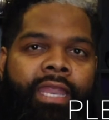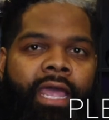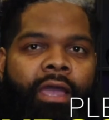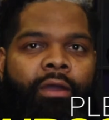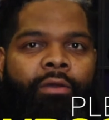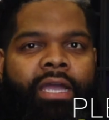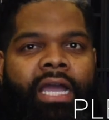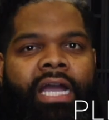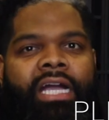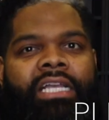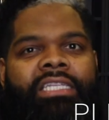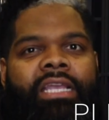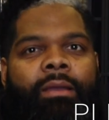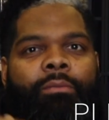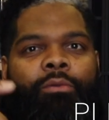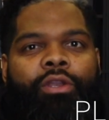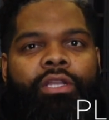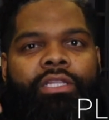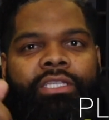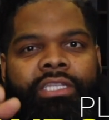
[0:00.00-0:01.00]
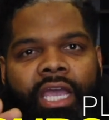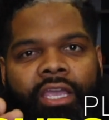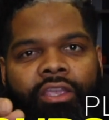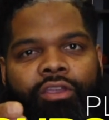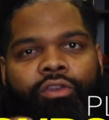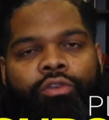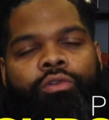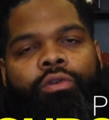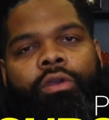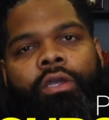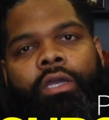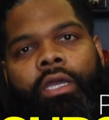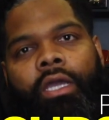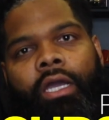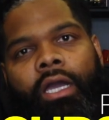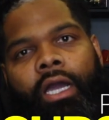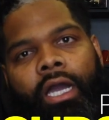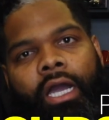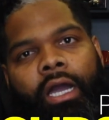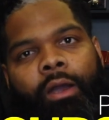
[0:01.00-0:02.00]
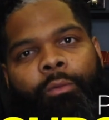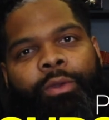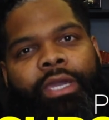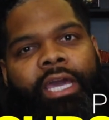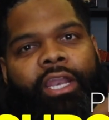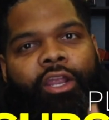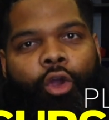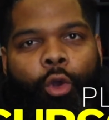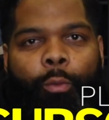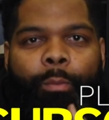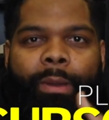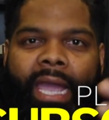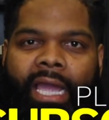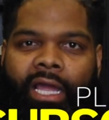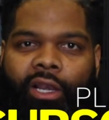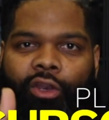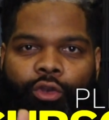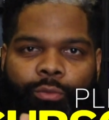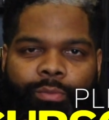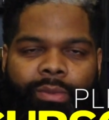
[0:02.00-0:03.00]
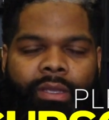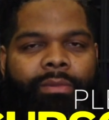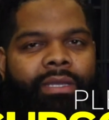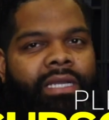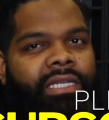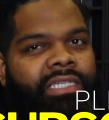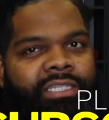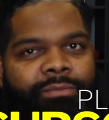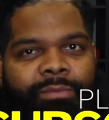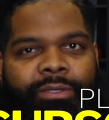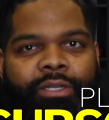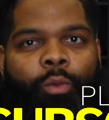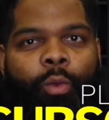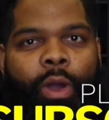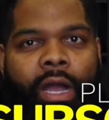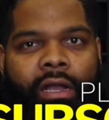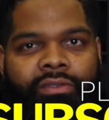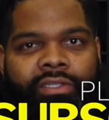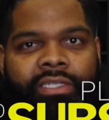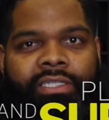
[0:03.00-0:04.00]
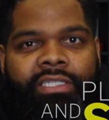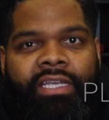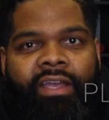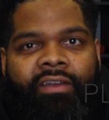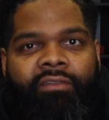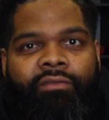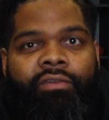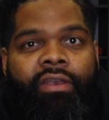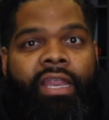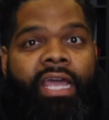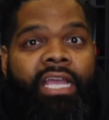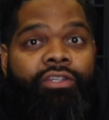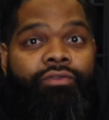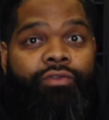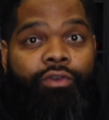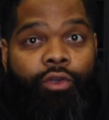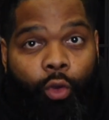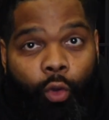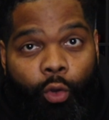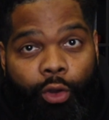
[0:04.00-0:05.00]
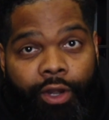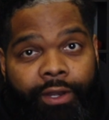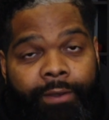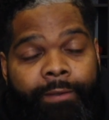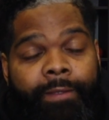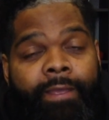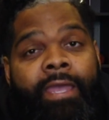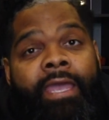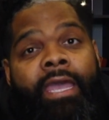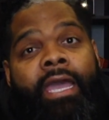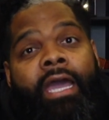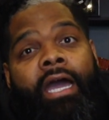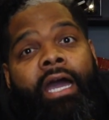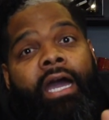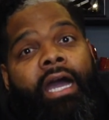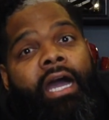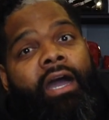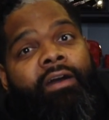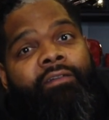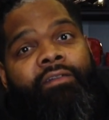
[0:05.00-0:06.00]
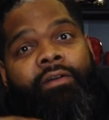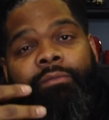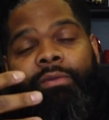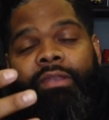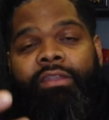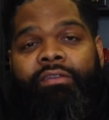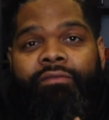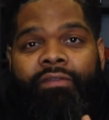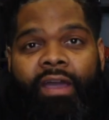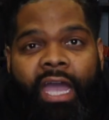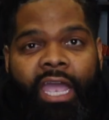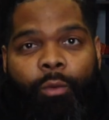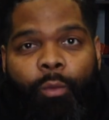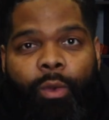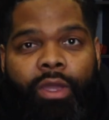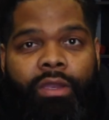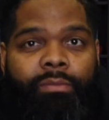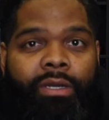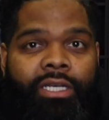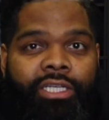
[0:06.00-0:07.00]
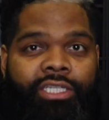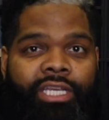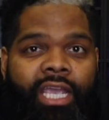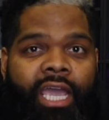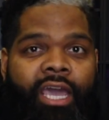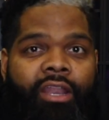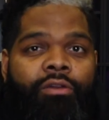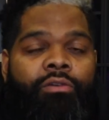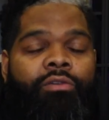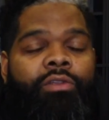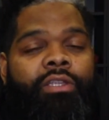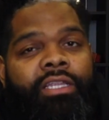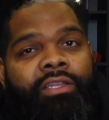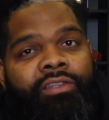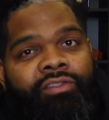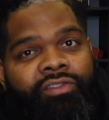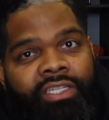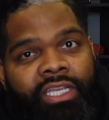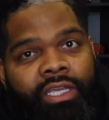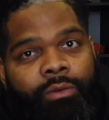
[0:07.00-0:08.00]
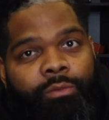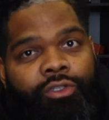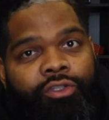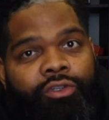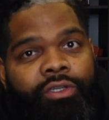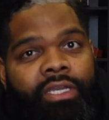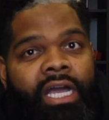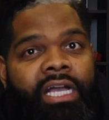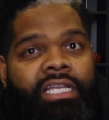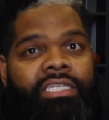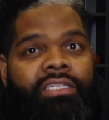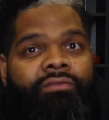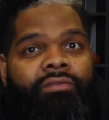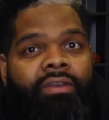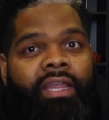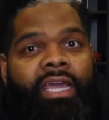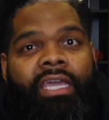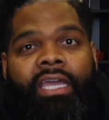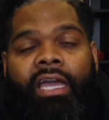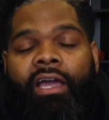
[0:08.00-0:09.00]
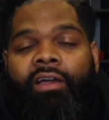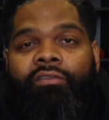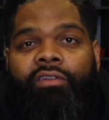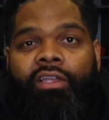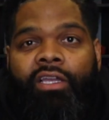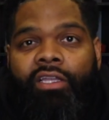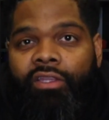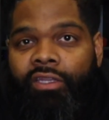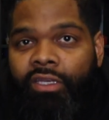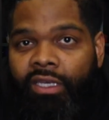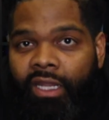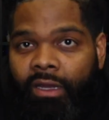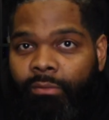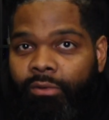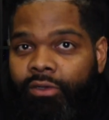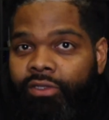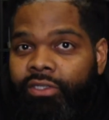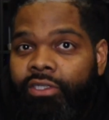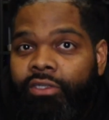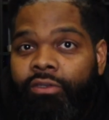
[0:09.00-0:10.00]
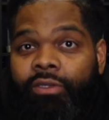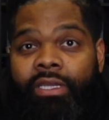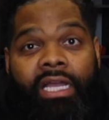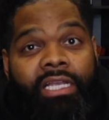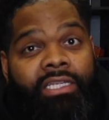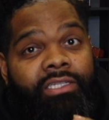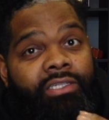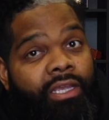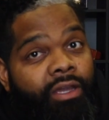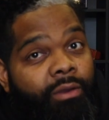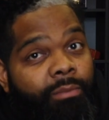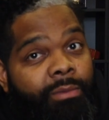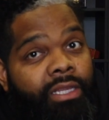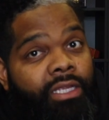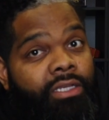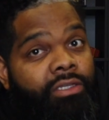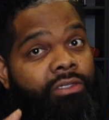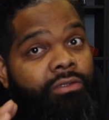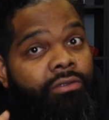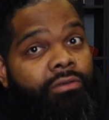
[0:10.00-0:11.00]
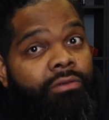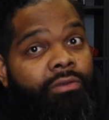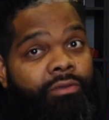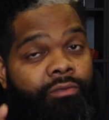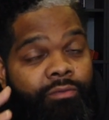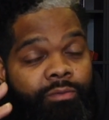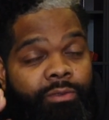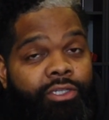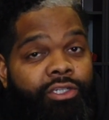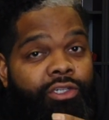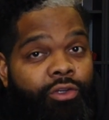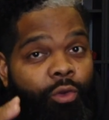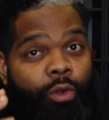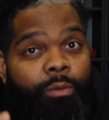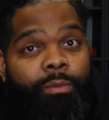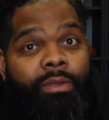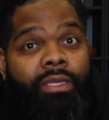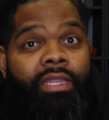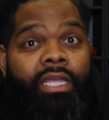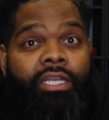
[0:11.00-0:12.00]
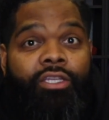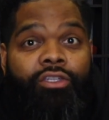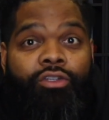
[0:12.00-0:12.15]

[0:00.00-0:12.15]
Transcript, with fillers: Now, guys, I'm going to tell you uh, we got to go back a little bit because it's been a while since I've last recorded. Uh, I've been evaluating my channel and seeing what you guys have liked. I look at the numbers and you guys tell me that you, you've been showing me